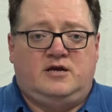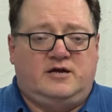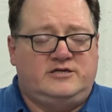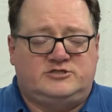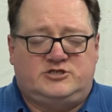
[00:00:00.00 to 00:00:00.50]
Now,
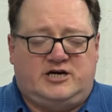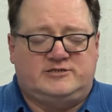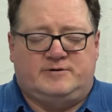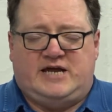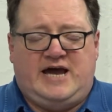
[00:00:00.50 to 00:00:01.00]
his
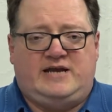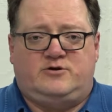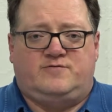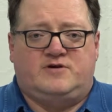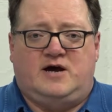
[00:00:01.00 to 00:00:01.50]
judgment had to
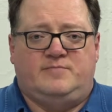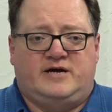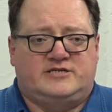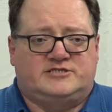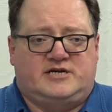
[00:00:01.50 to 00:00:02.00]
have come
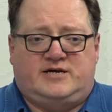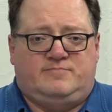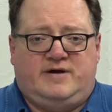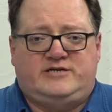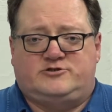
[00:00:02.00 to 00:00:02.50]
as a
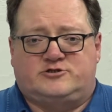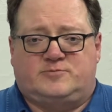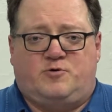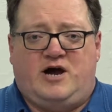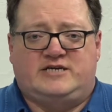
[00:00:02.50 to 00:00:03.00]
major
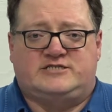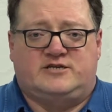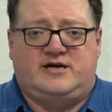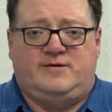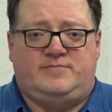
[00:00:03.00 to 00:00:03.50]
surprise to
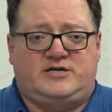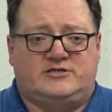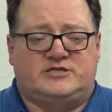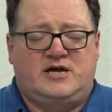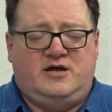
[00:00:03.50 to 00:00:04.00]
them because